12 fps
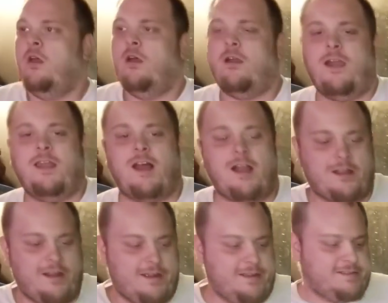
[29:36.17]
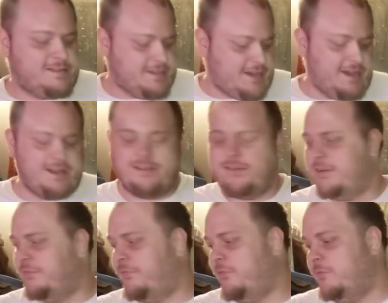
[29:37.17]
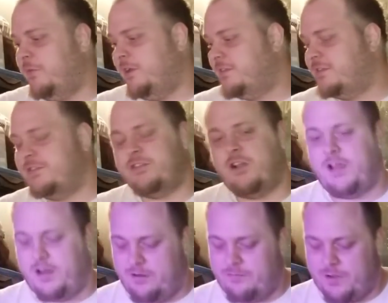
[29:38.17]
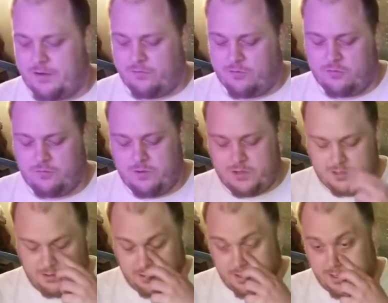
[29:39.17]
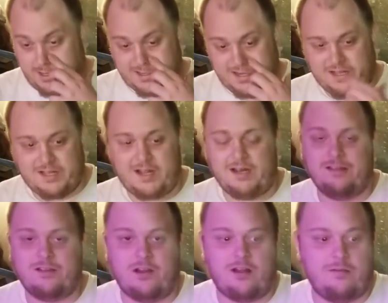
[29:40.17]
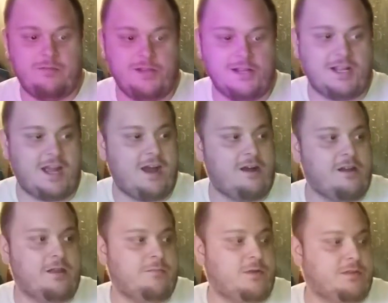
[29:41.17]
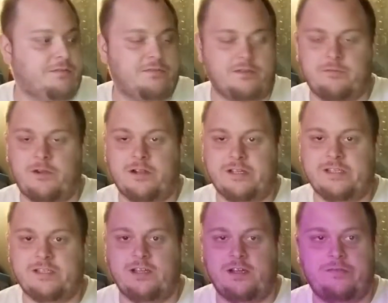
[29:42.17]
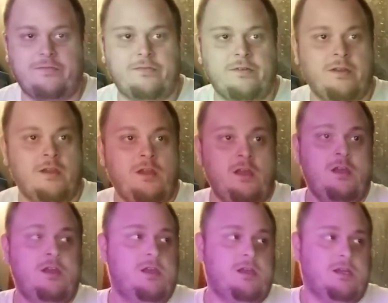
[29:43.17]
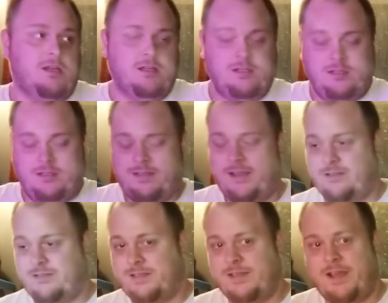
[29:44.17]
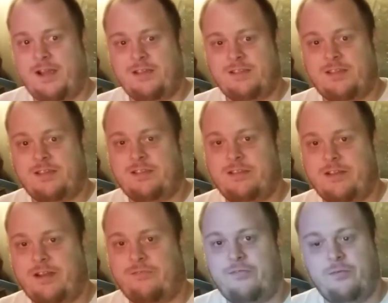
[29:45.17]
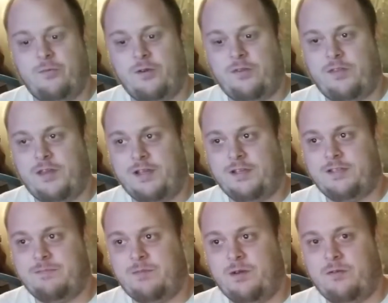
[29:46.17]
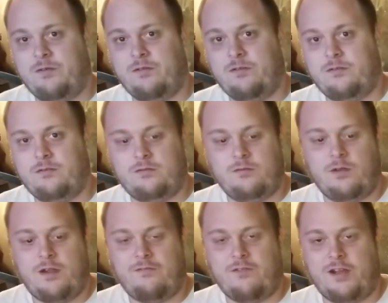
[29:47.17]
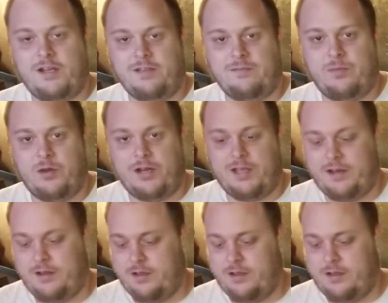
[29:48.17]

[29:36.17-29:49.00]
Alright, Lockerheads. I had it took a few minutes to straighten out my room, uh, get a lot of the garbage out, and put the flea market stuff downstairs. Still got a few more things to put wherever I need to put it.